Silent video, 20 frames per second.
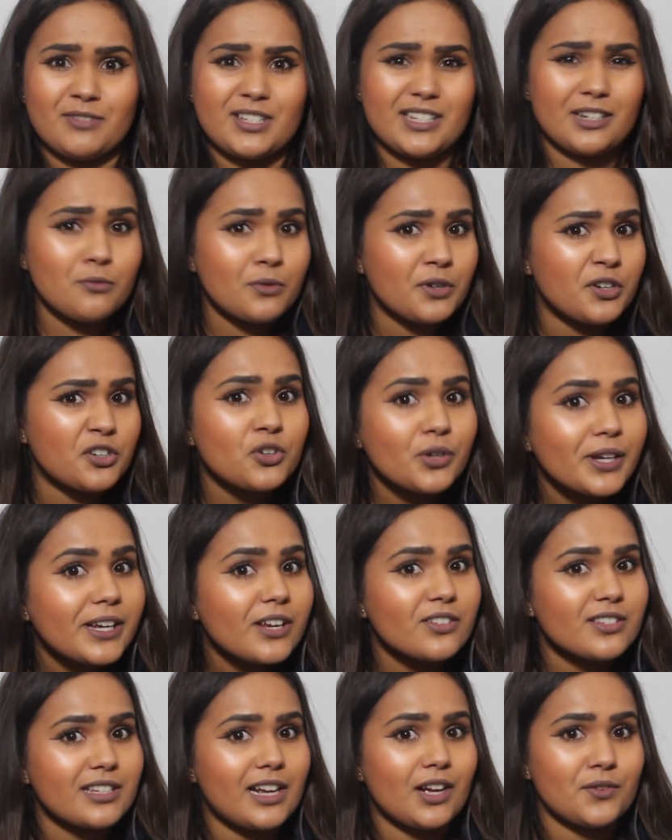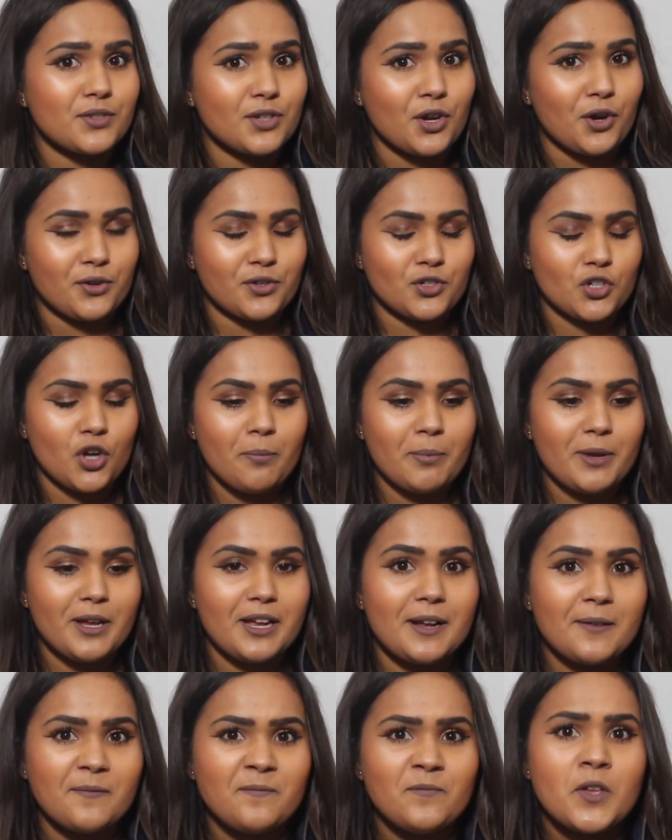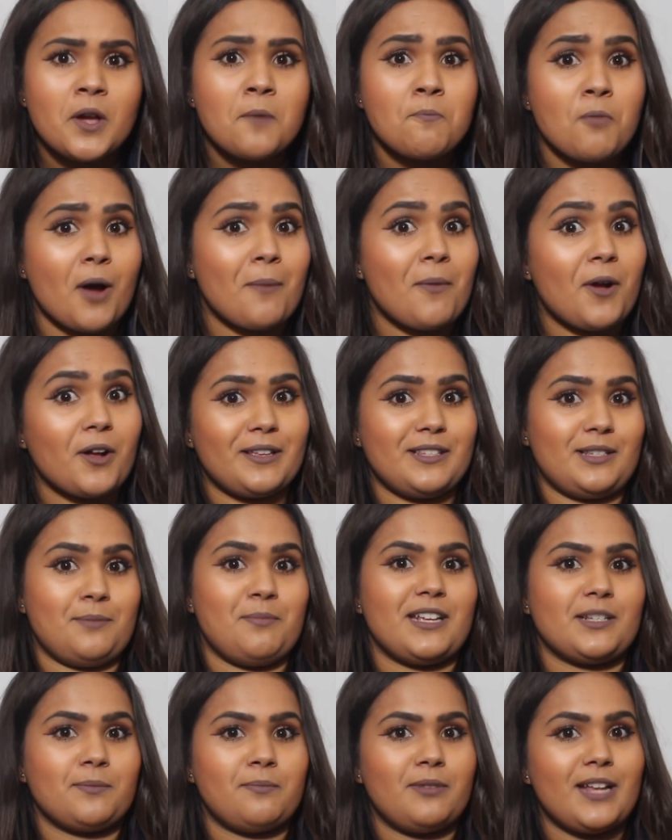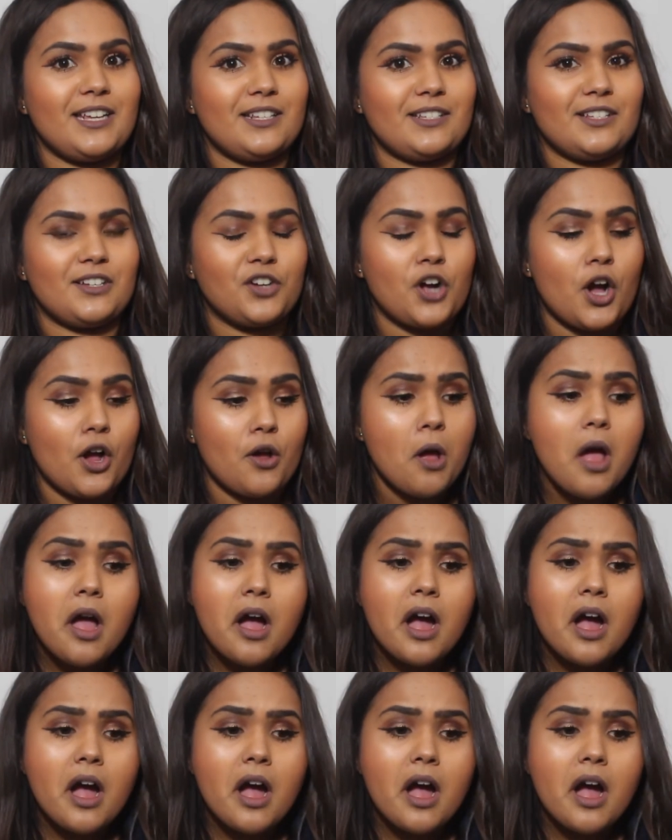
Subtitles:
still want to treat ourselves, go shopping. Primark is the best place to go.